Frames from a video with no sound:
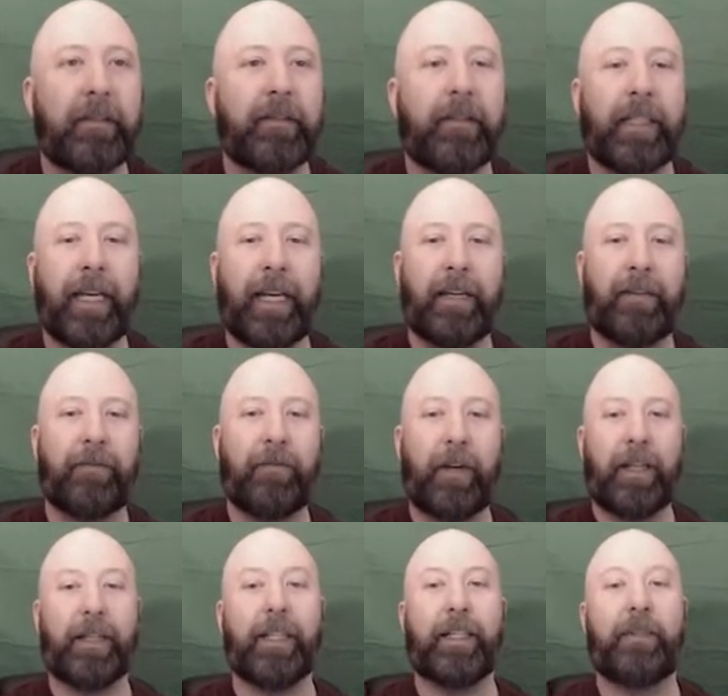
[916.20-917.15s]
Again,
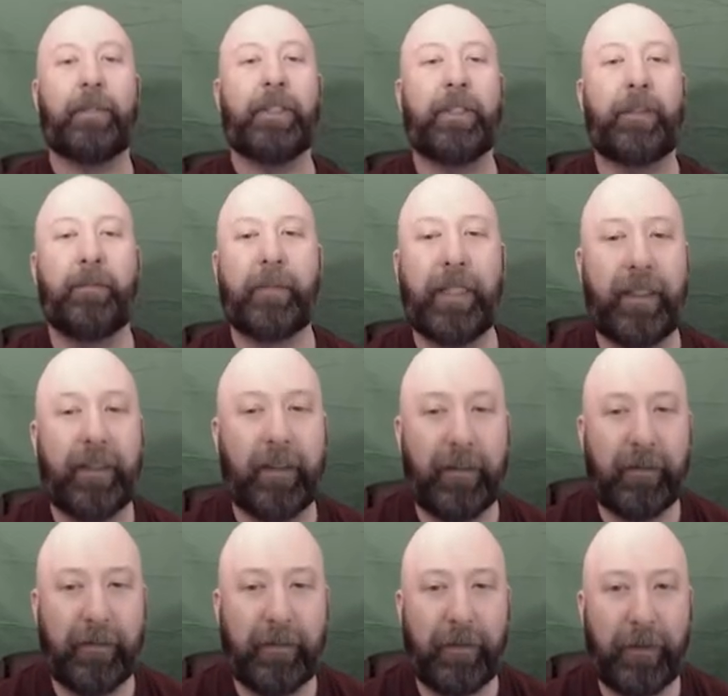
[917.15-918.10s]
friendly. We should be...
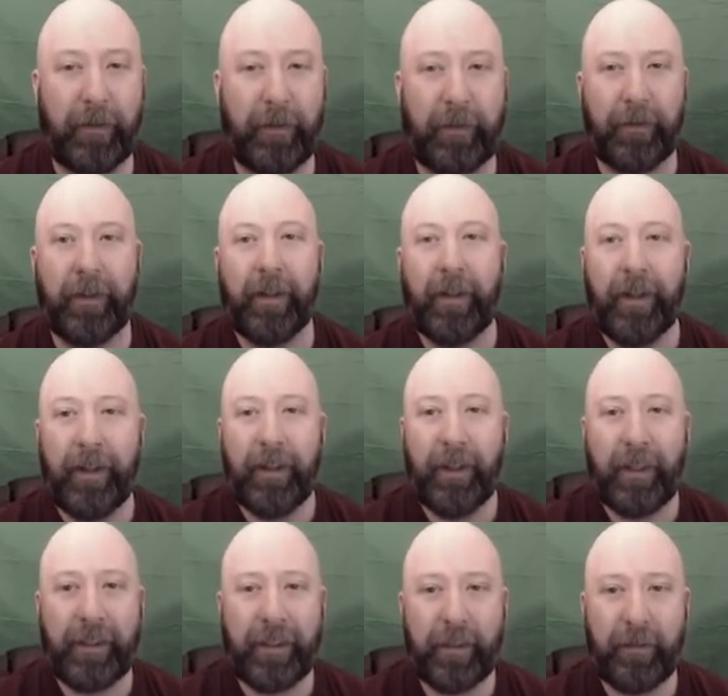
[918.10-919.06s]

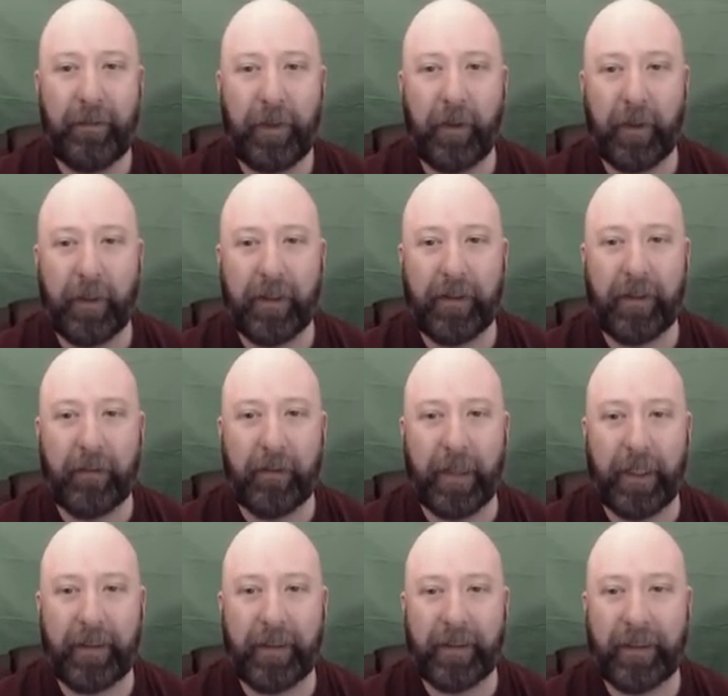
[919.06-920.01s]
I shouldn't be worrying too
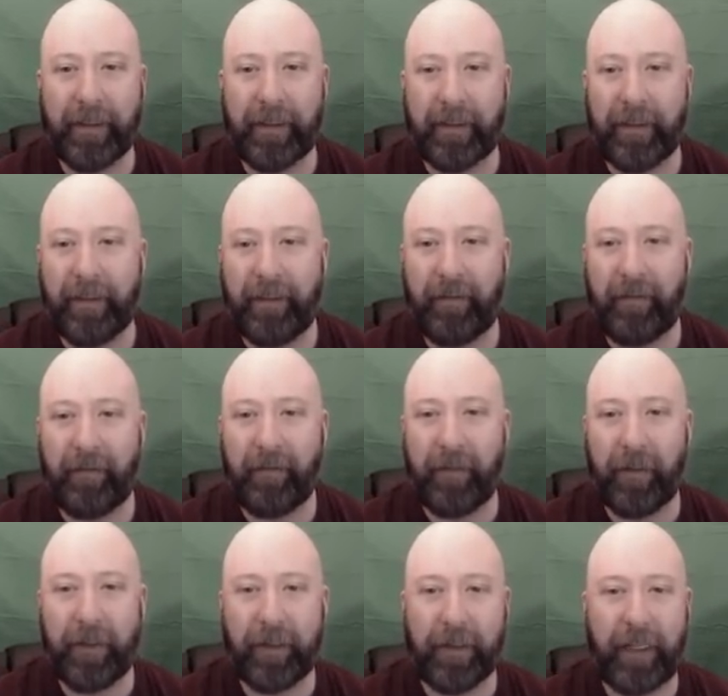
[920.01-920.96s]
much. This is
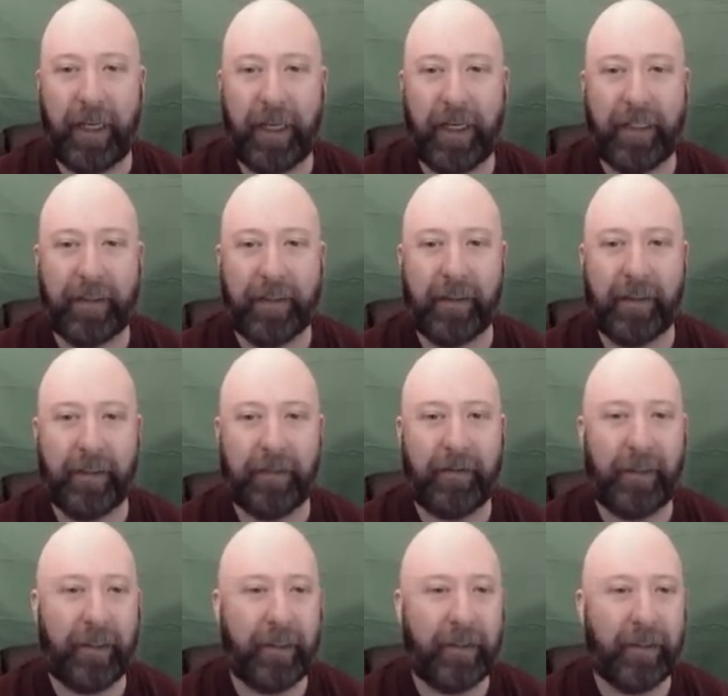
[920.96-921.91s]
first days.
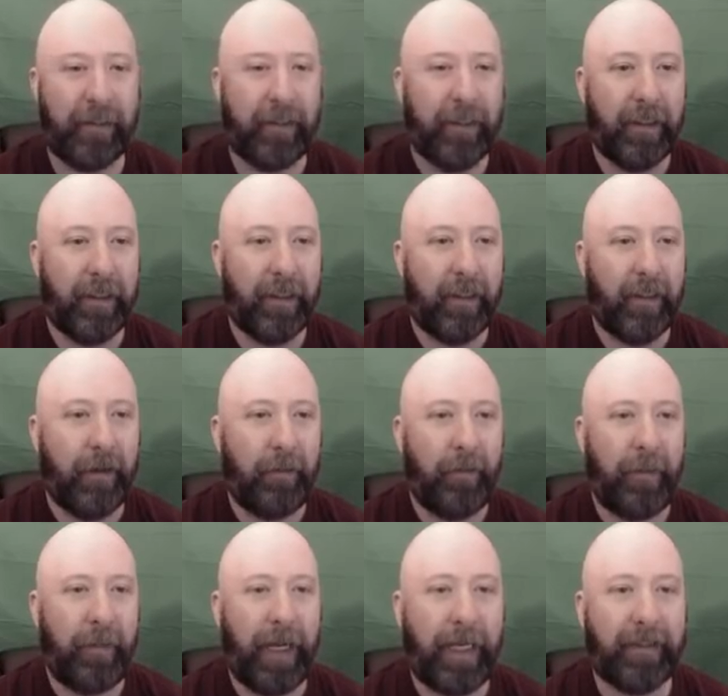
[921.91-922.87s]
Clifton
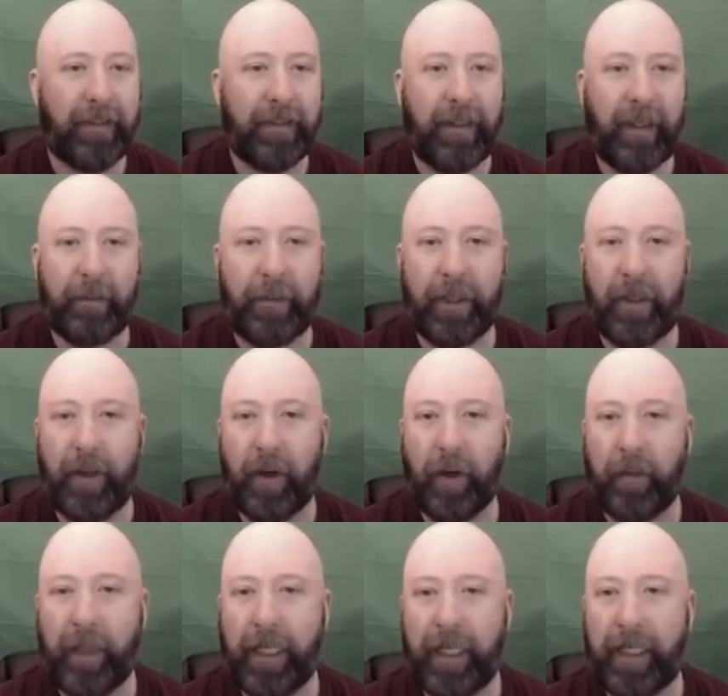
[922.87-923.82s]
passes it up to
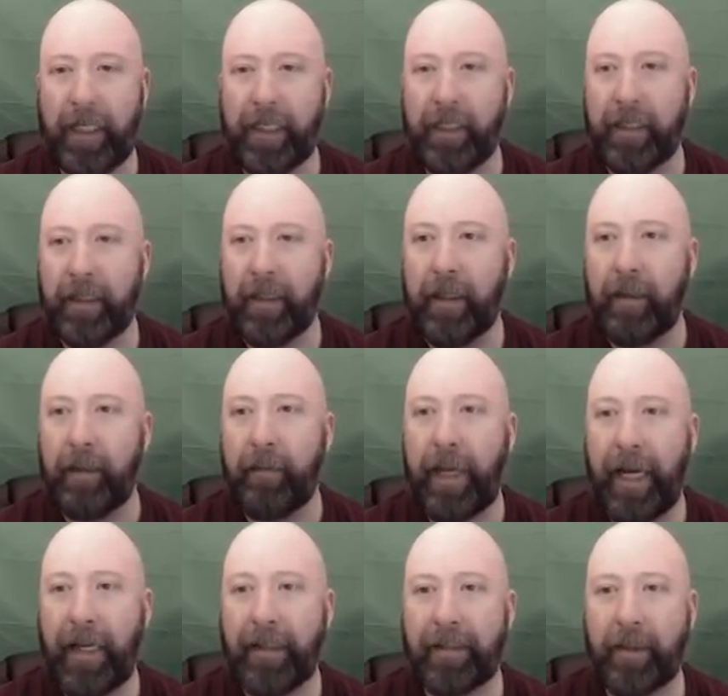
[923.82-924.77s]
nobody.
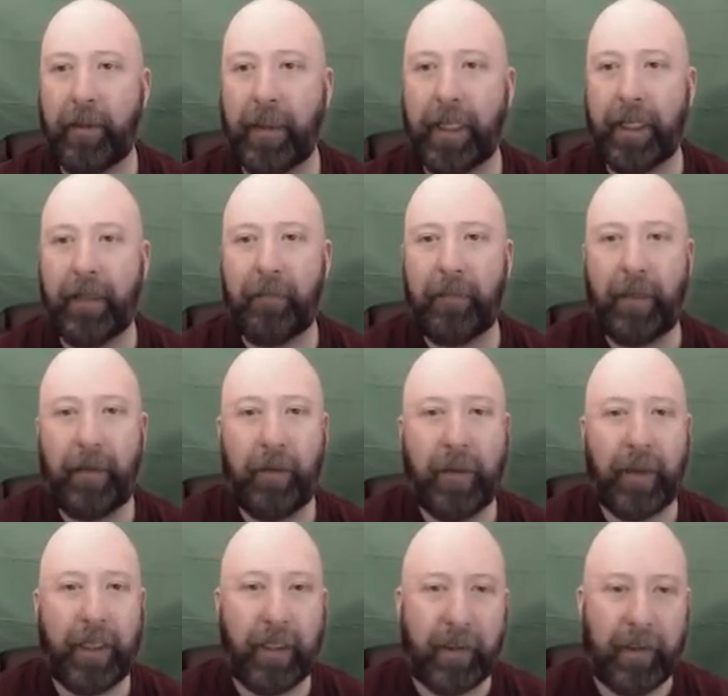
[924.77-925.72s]
Passing. Maybe we
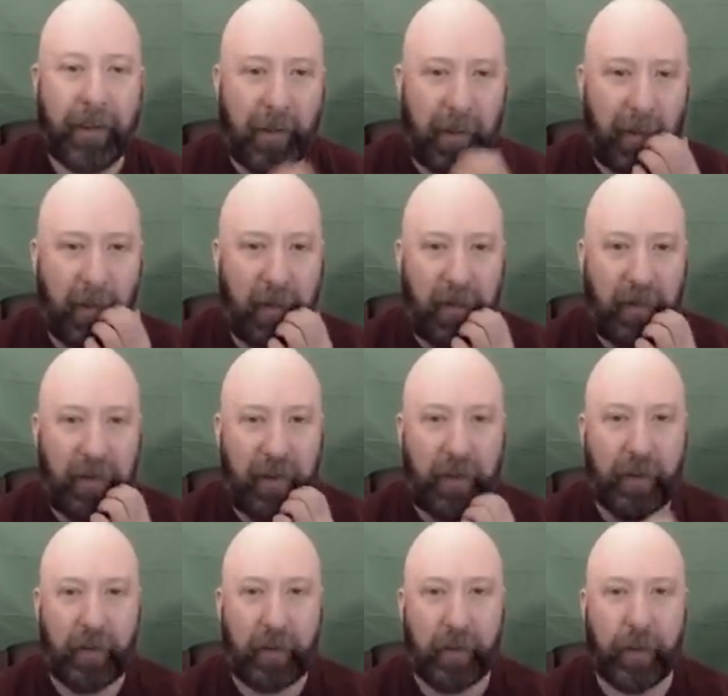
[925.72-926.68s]
gotta
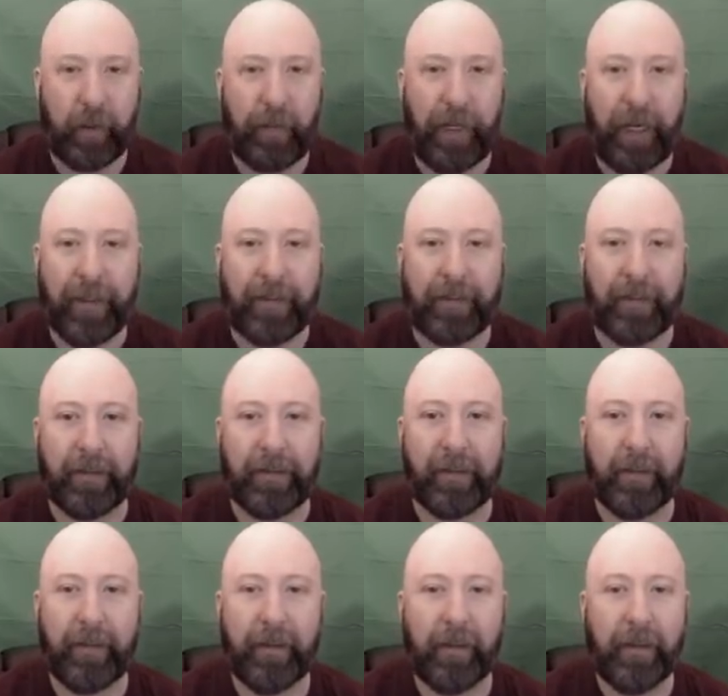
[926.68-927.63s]
do shorter passes.